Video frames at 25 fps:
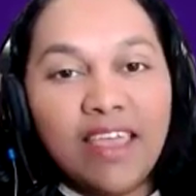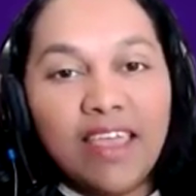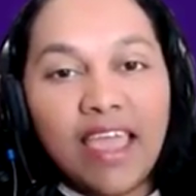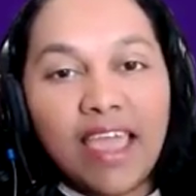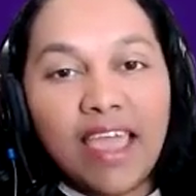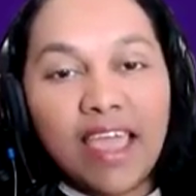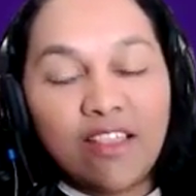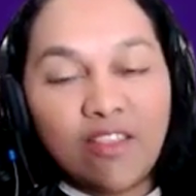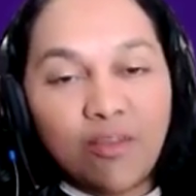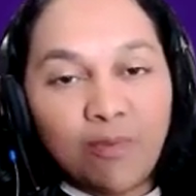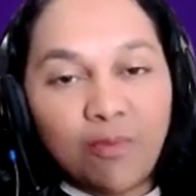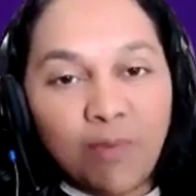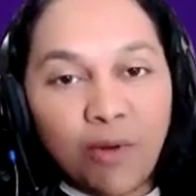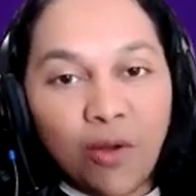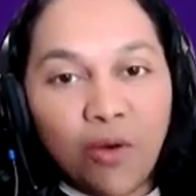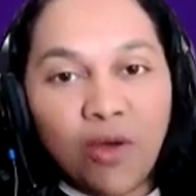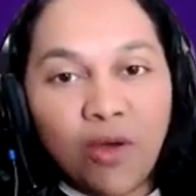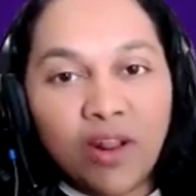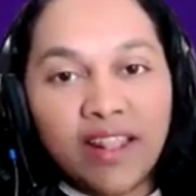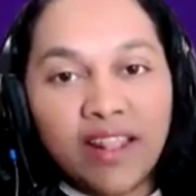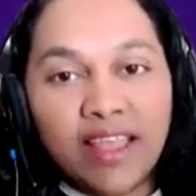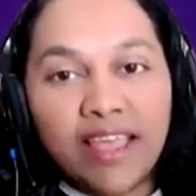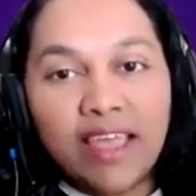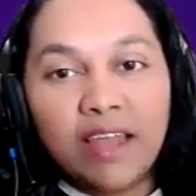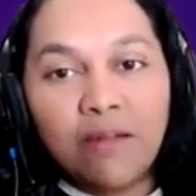We
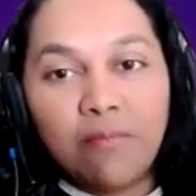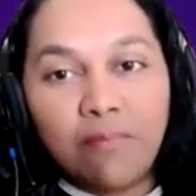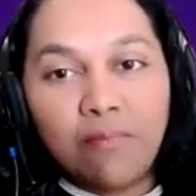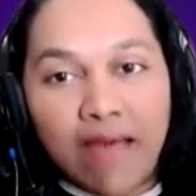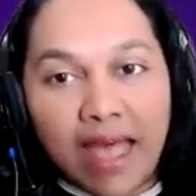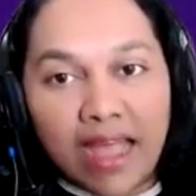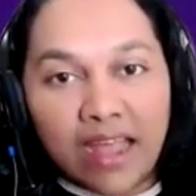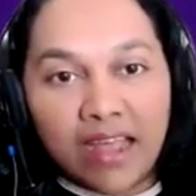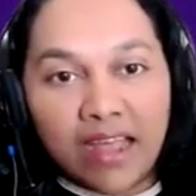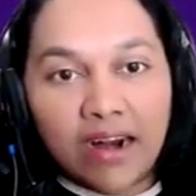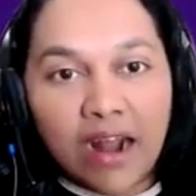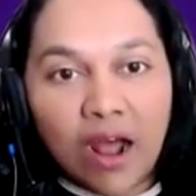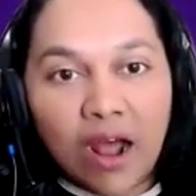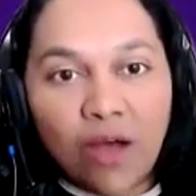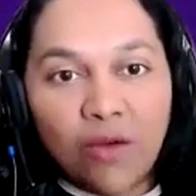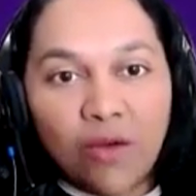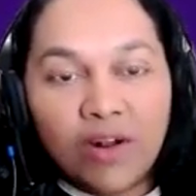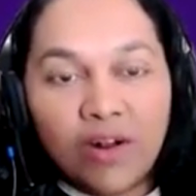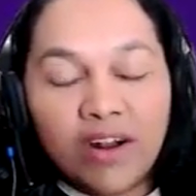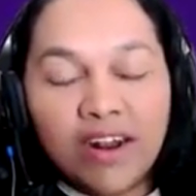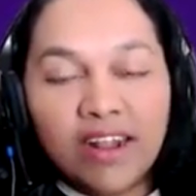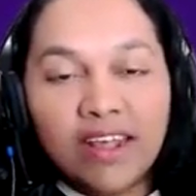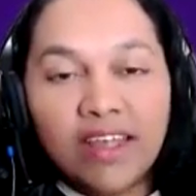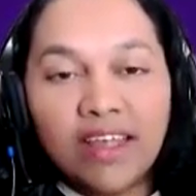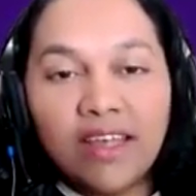explore their
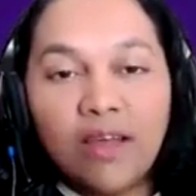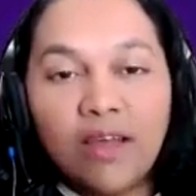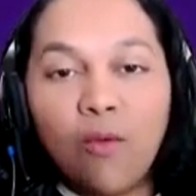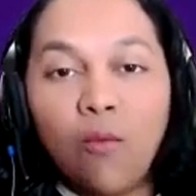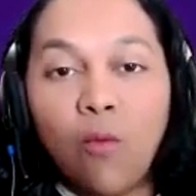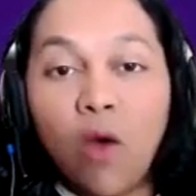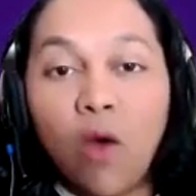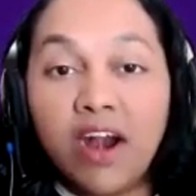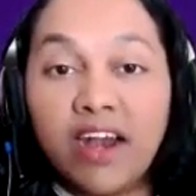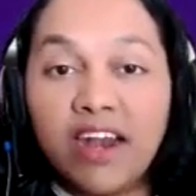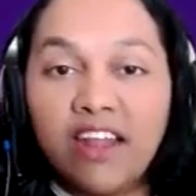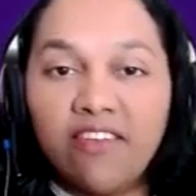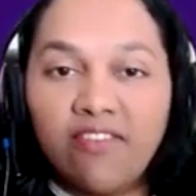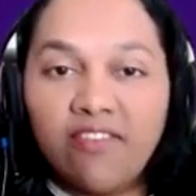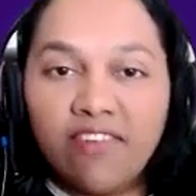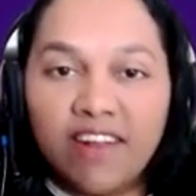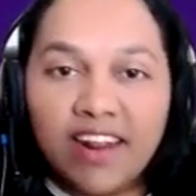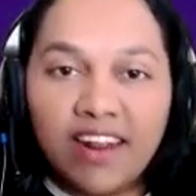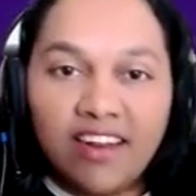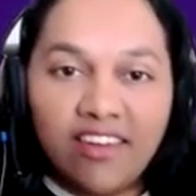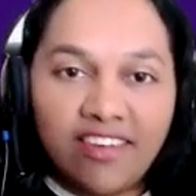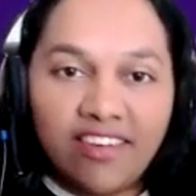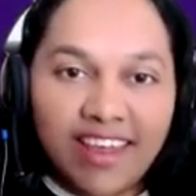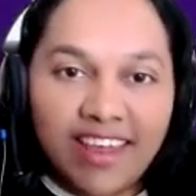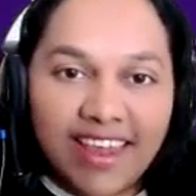background, what
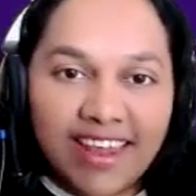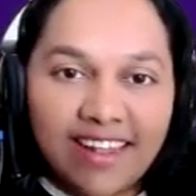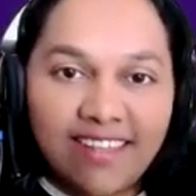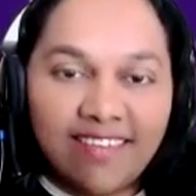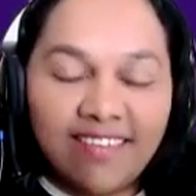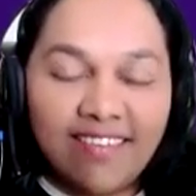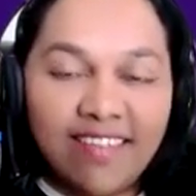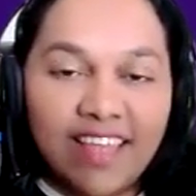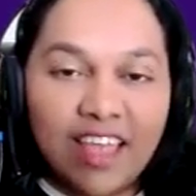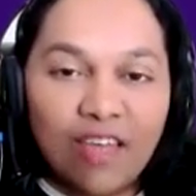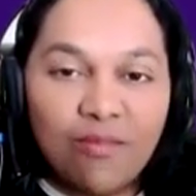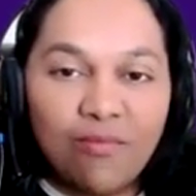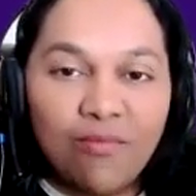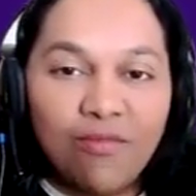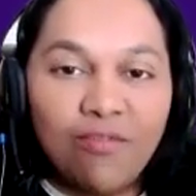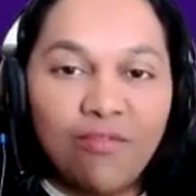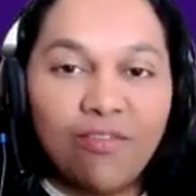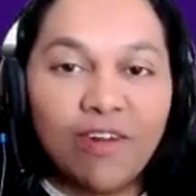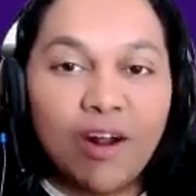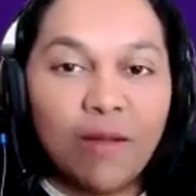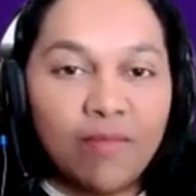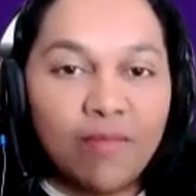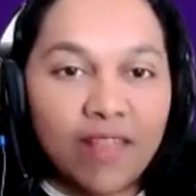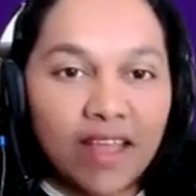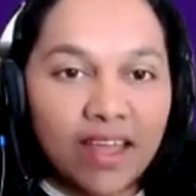differentiates
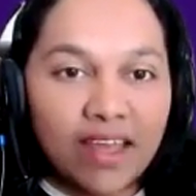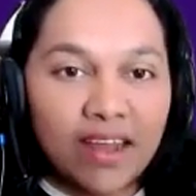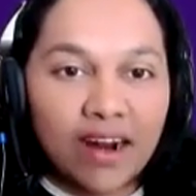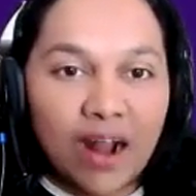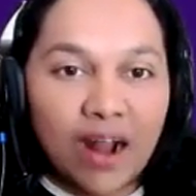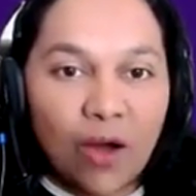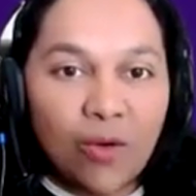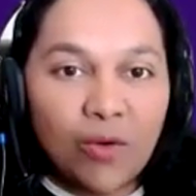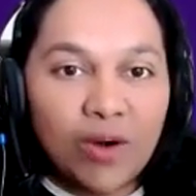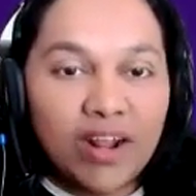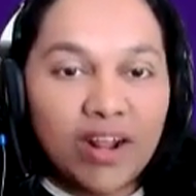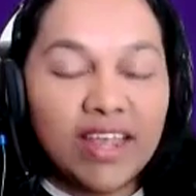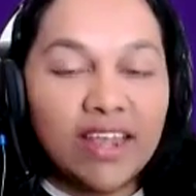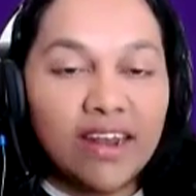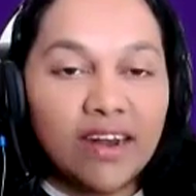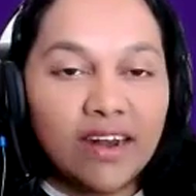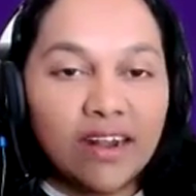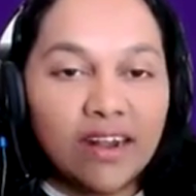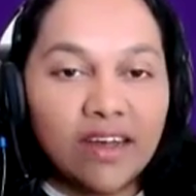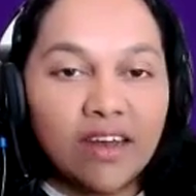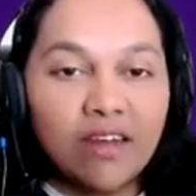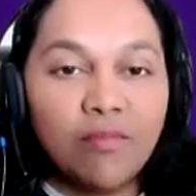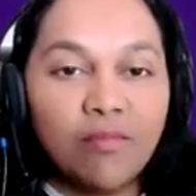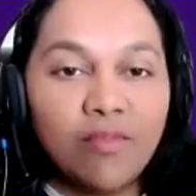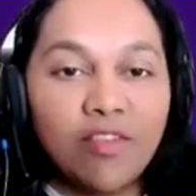them from the crowd
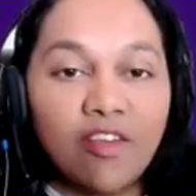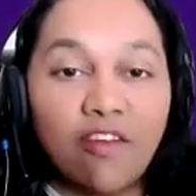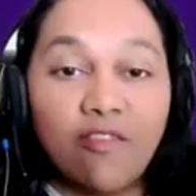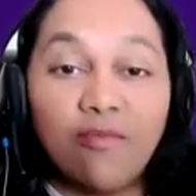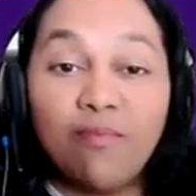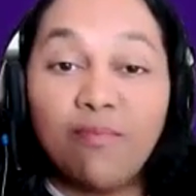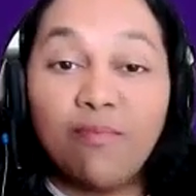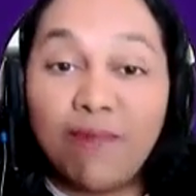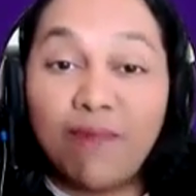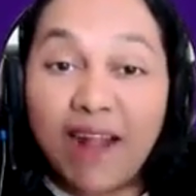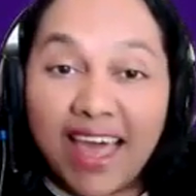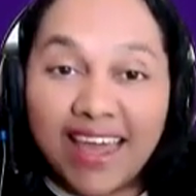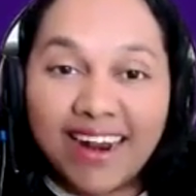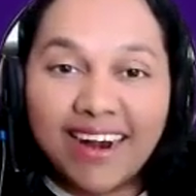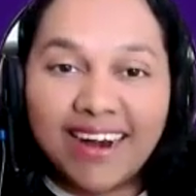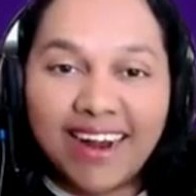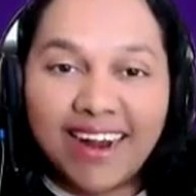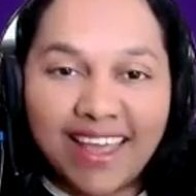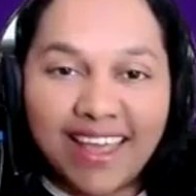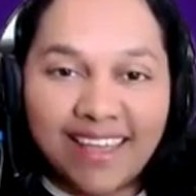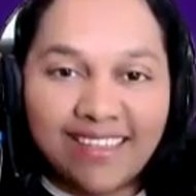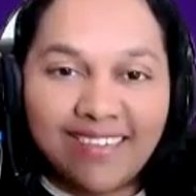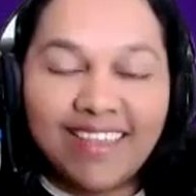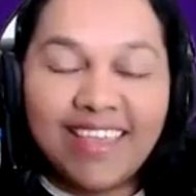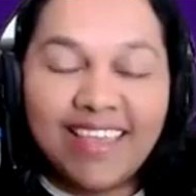in terms of
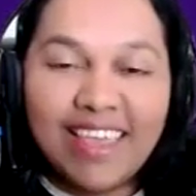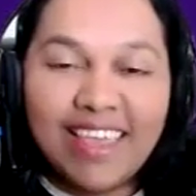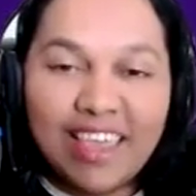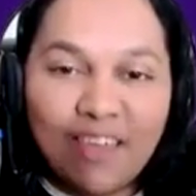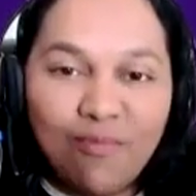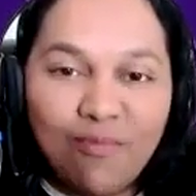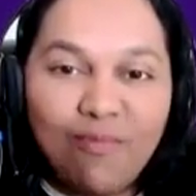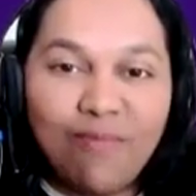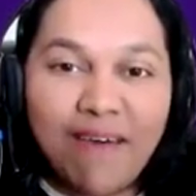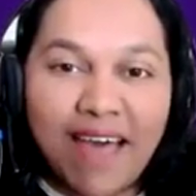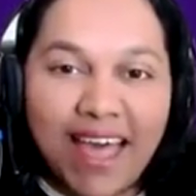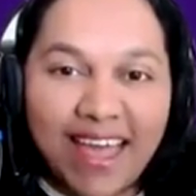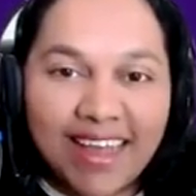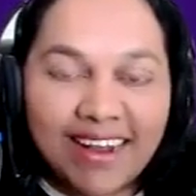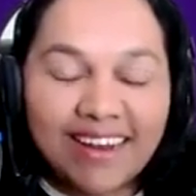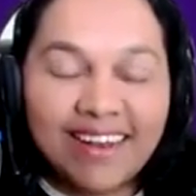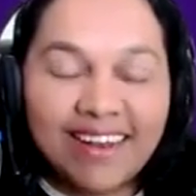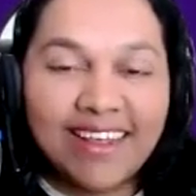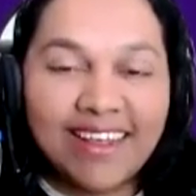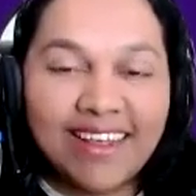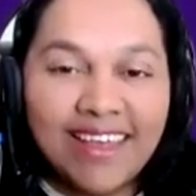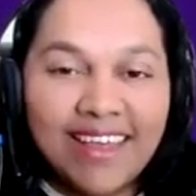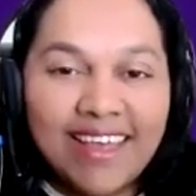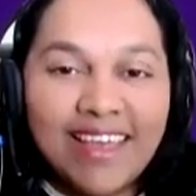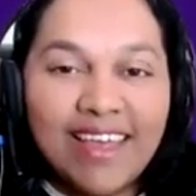prioritizing
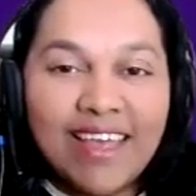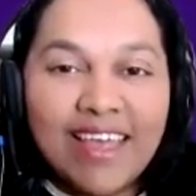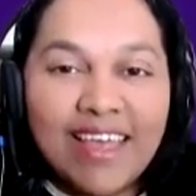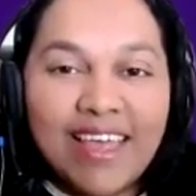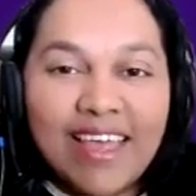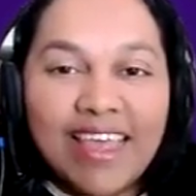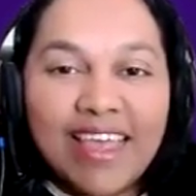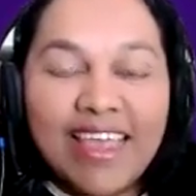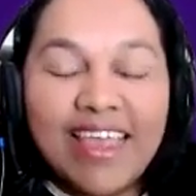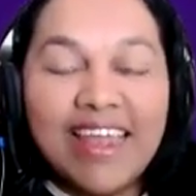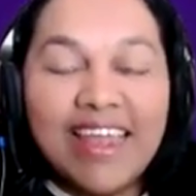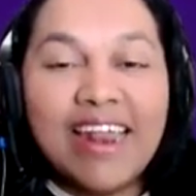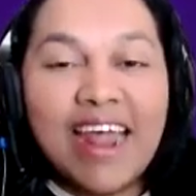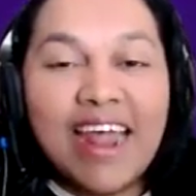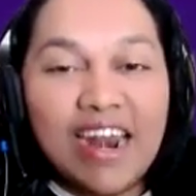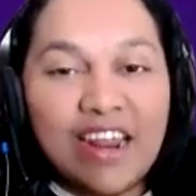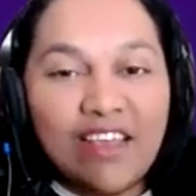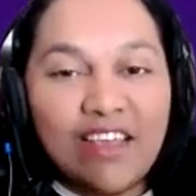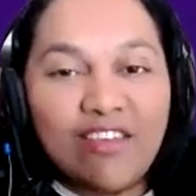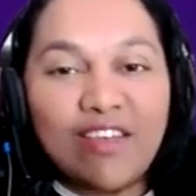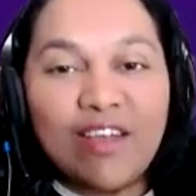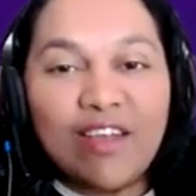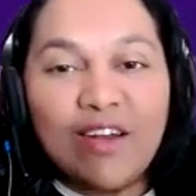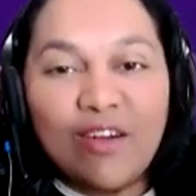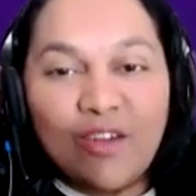impact in
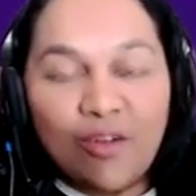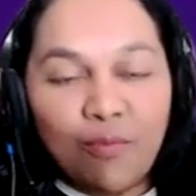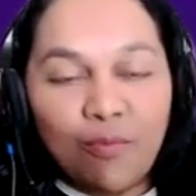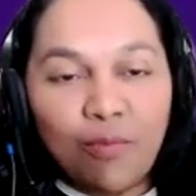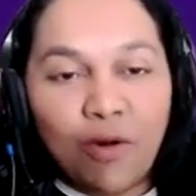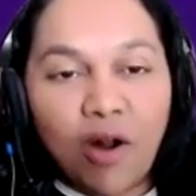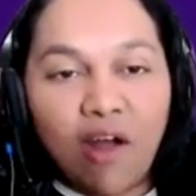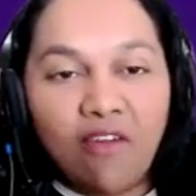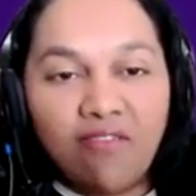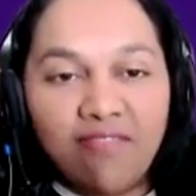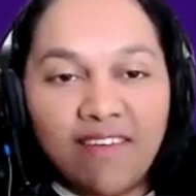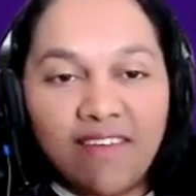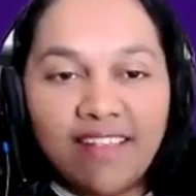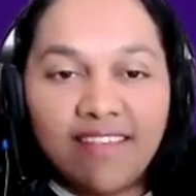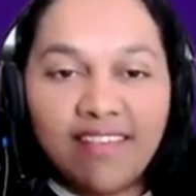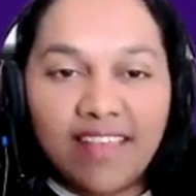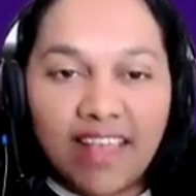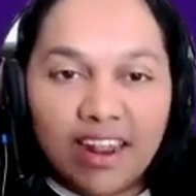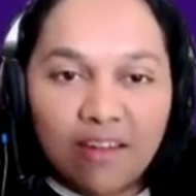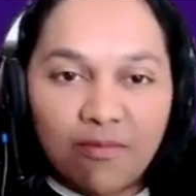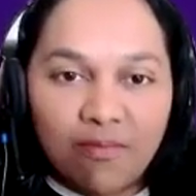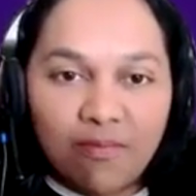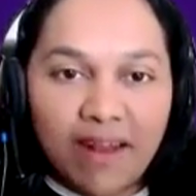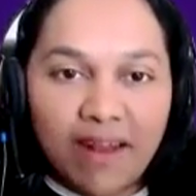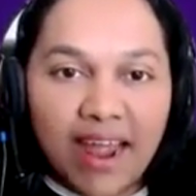addition to
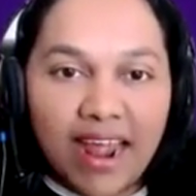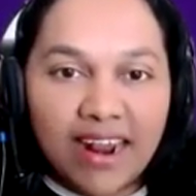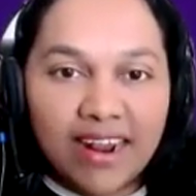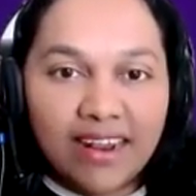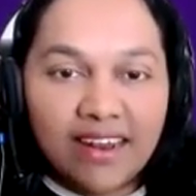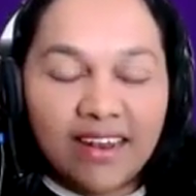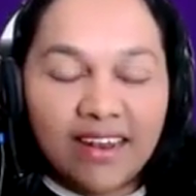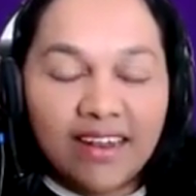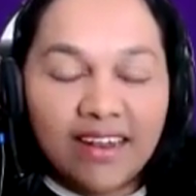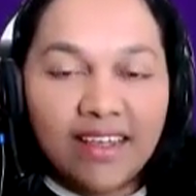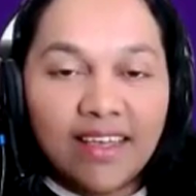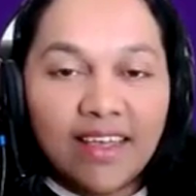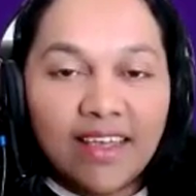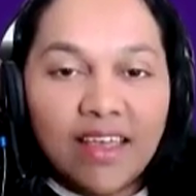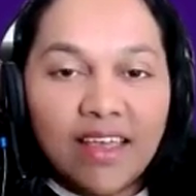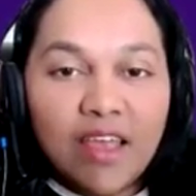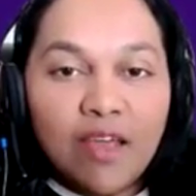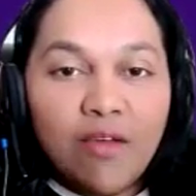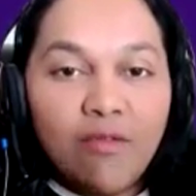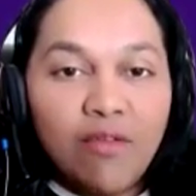profits and planet.